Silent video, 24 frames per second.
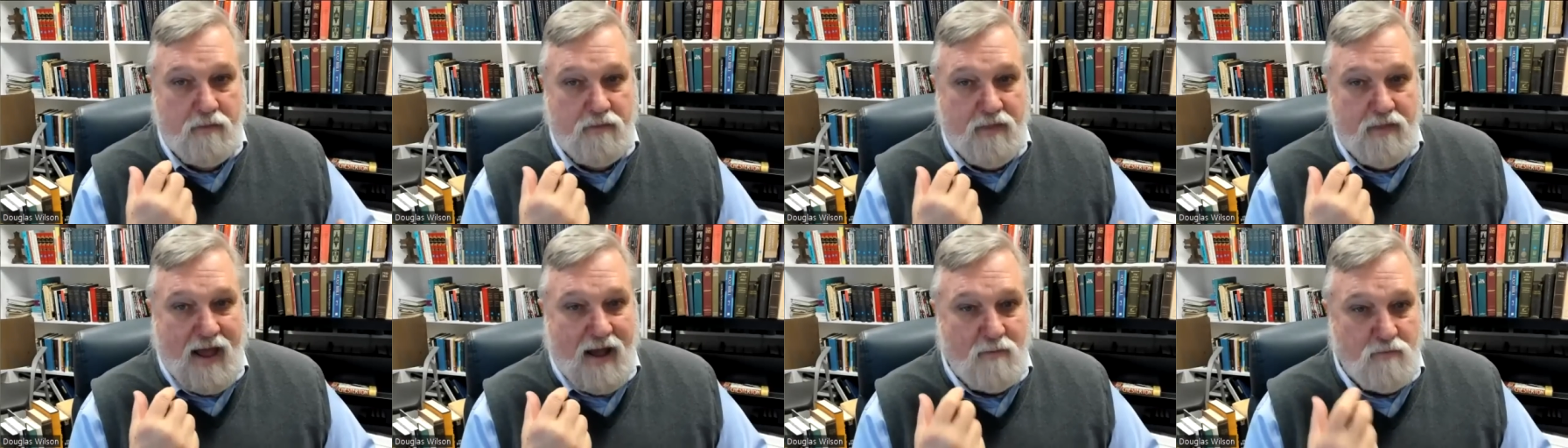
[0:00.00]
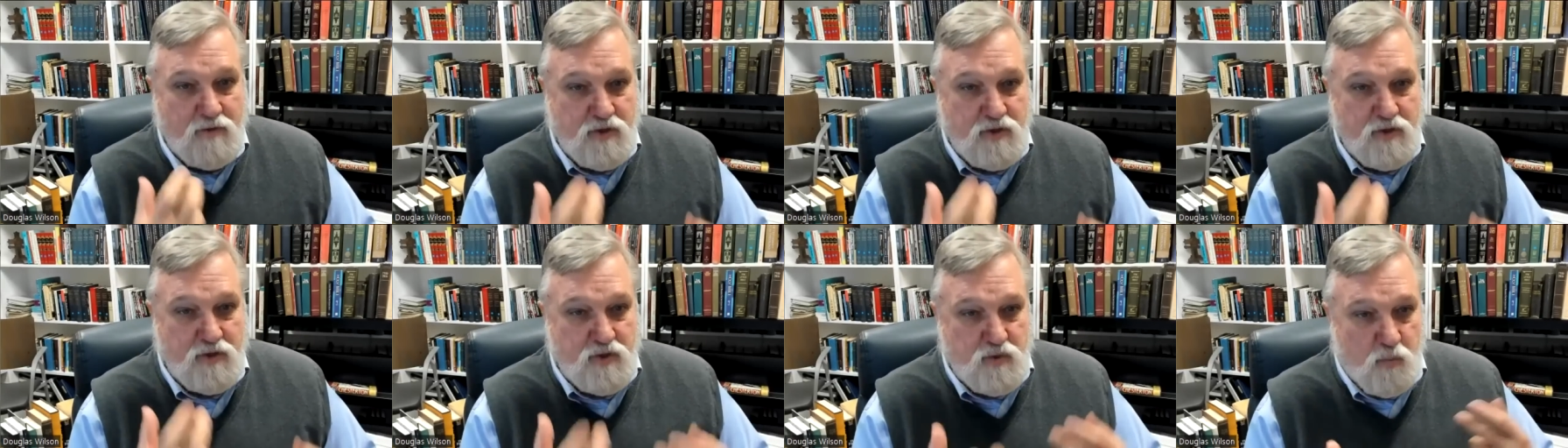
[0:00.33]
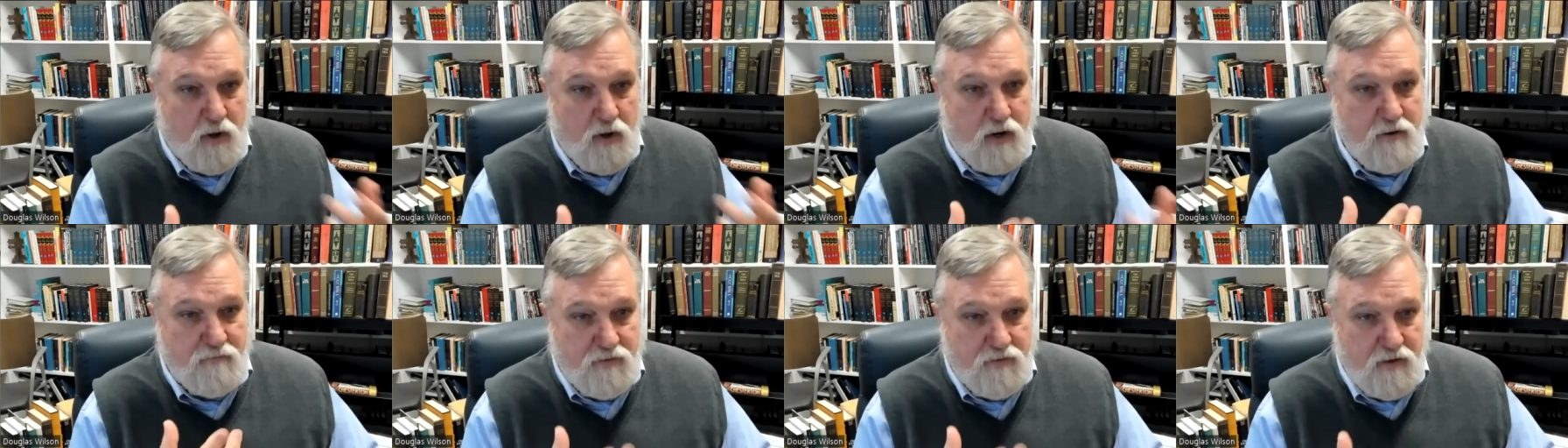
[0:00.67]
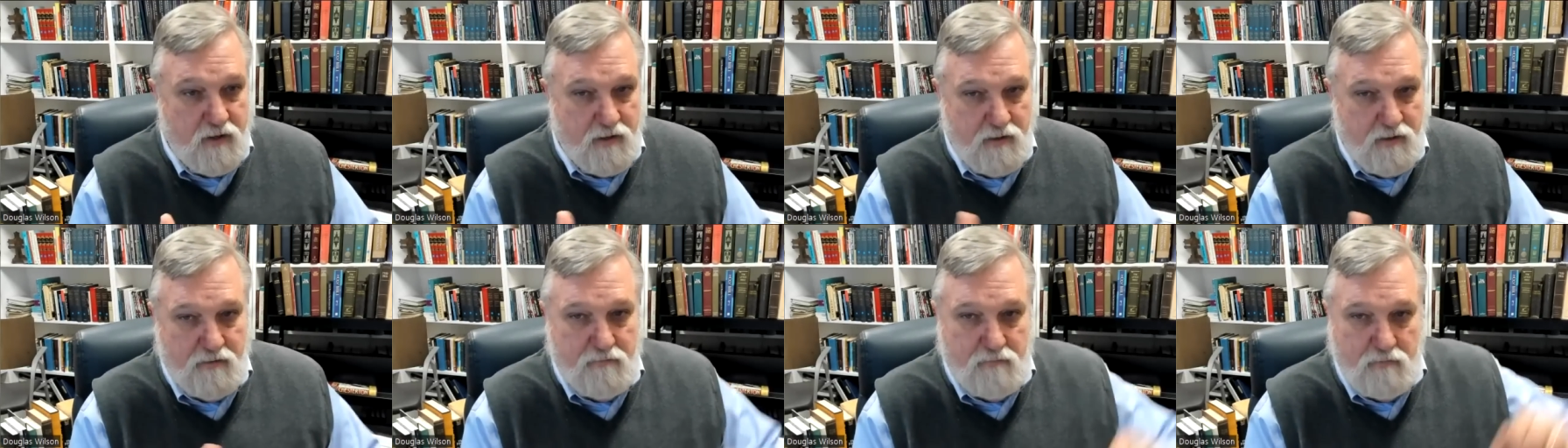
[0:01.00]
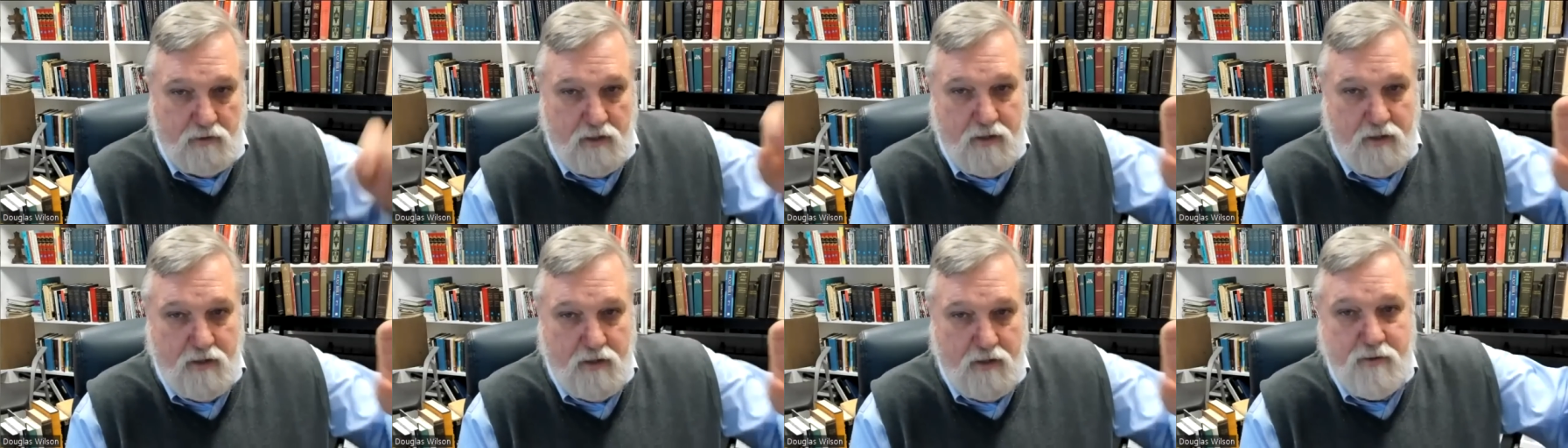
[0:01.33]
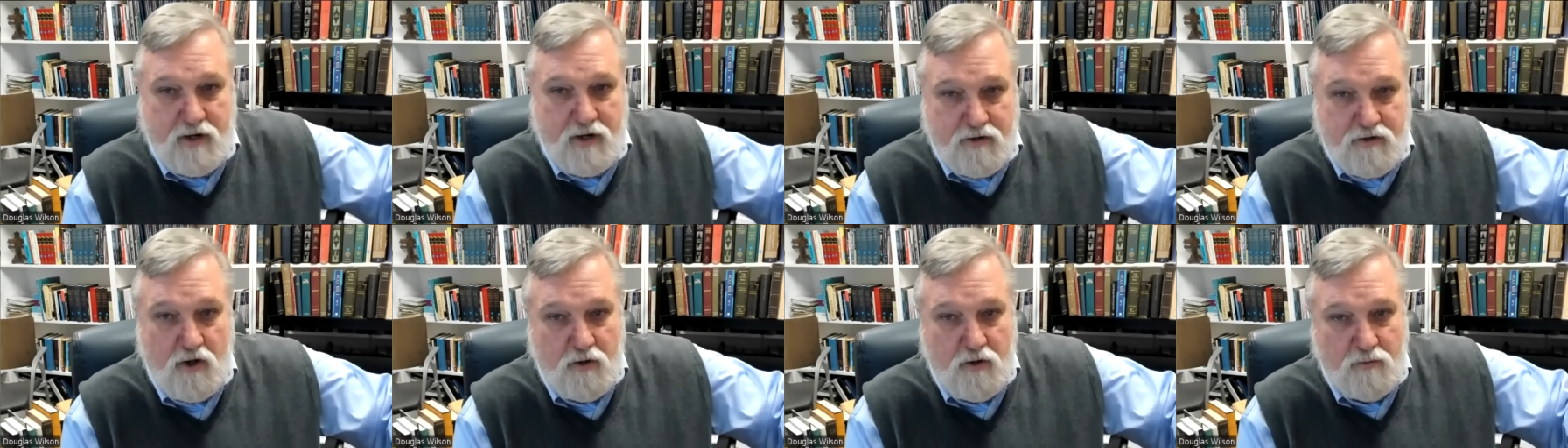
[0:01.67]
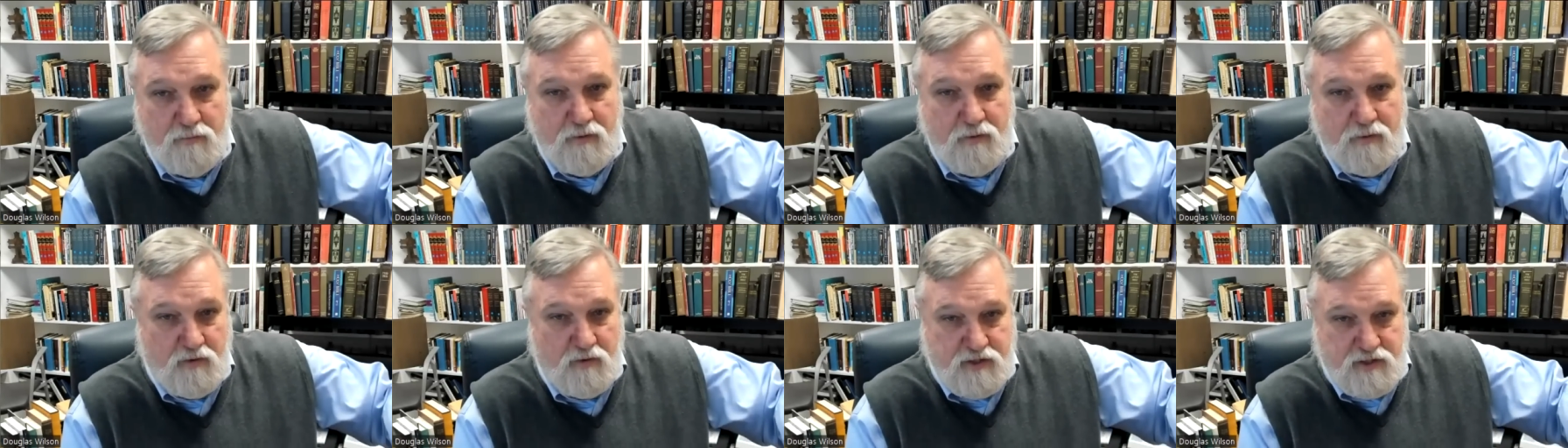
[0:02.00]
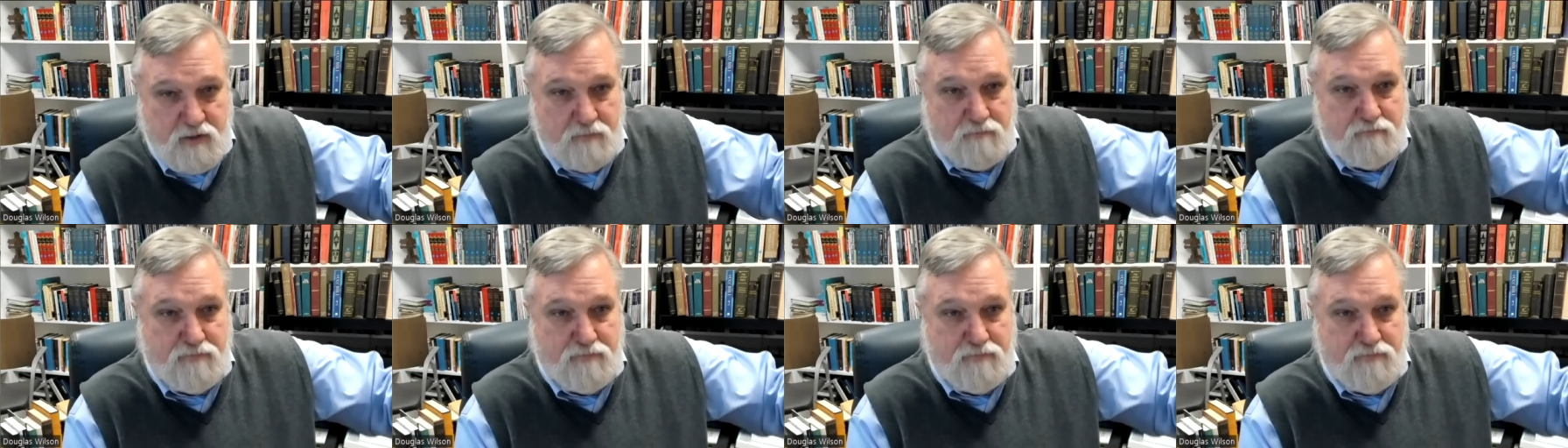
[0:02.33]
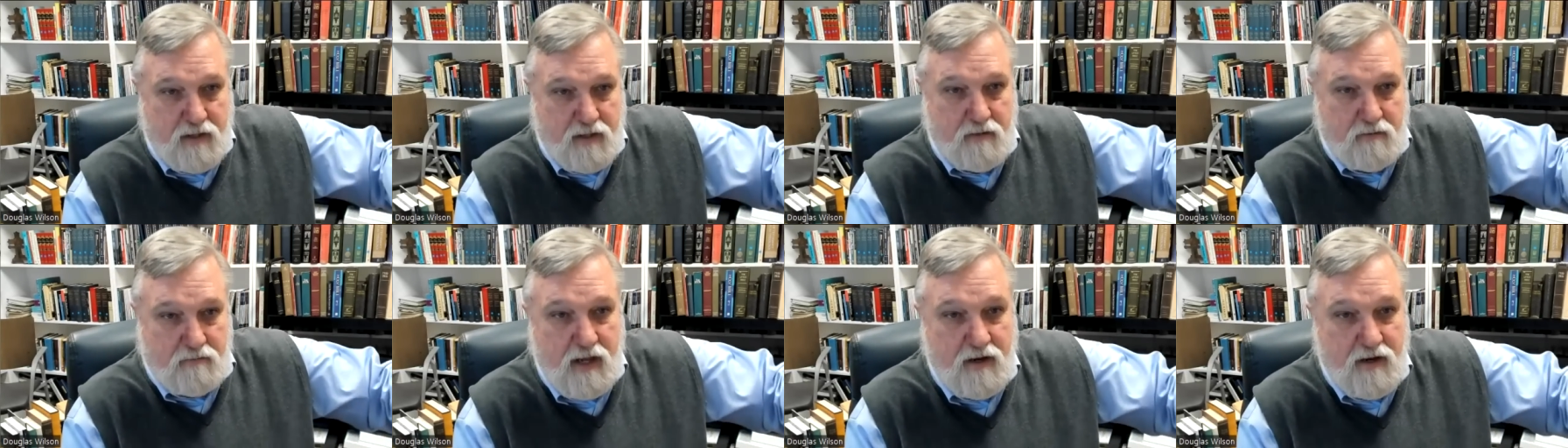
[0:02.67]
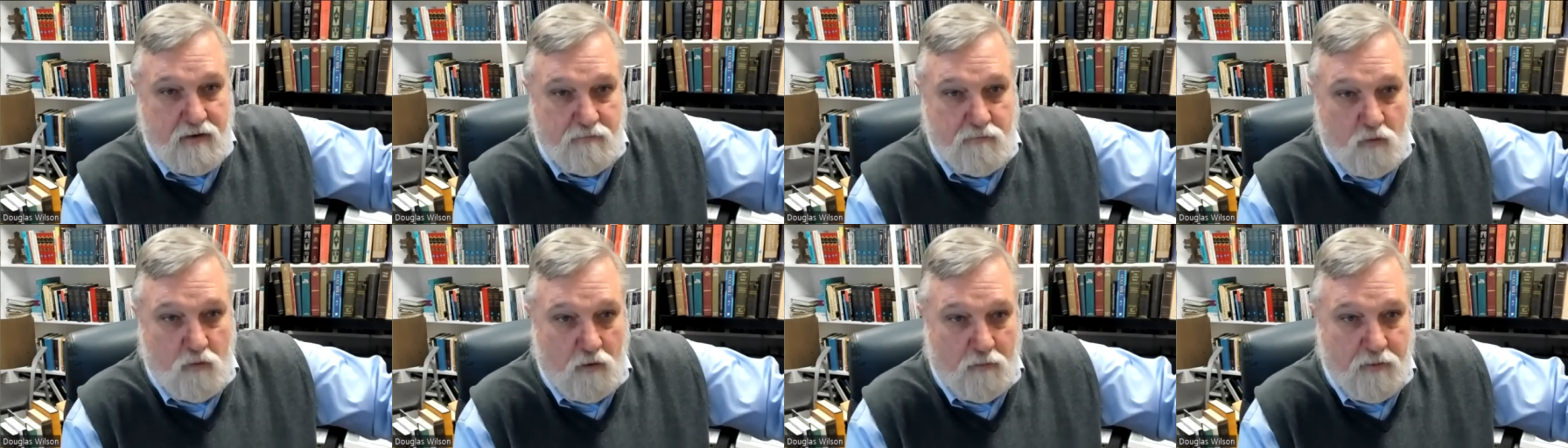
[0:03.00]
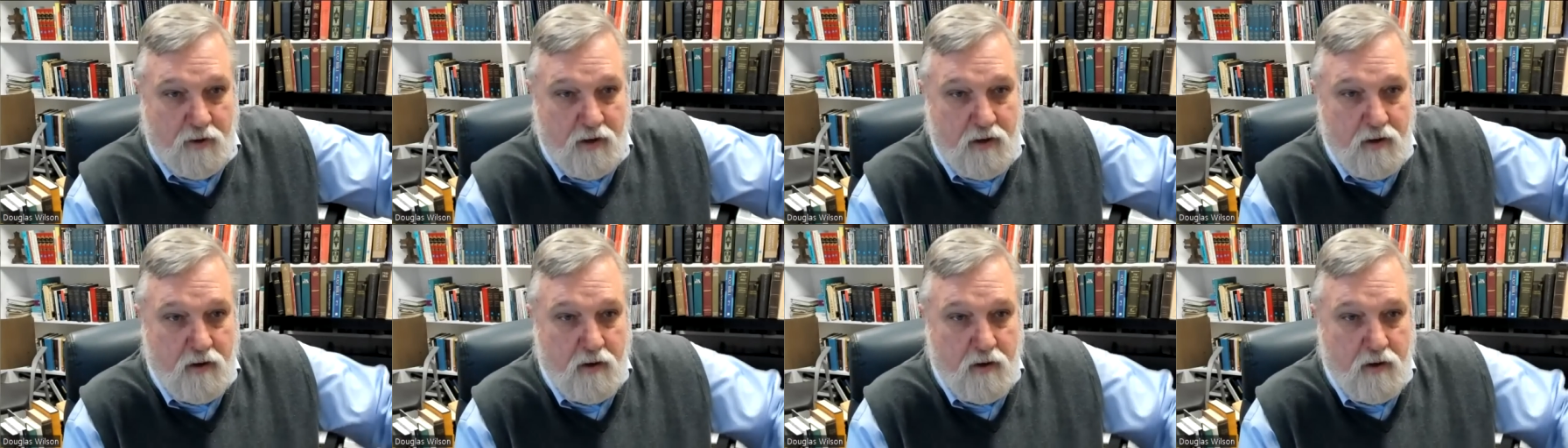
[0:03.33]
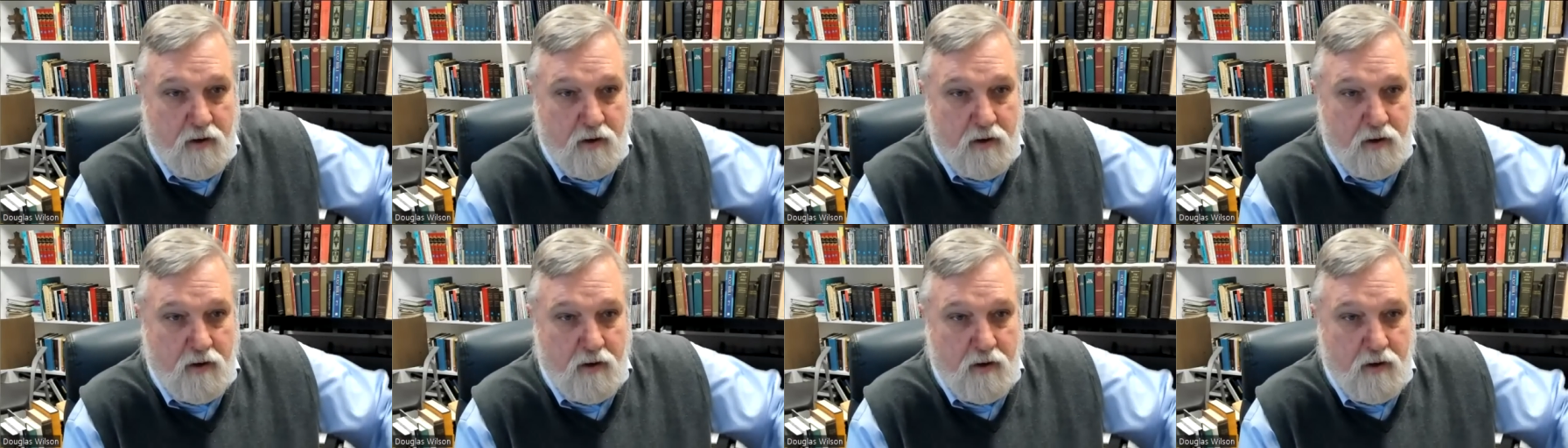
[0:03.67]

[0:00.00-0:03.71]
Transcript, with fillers: that was one of the limited atonement was a big thing for me.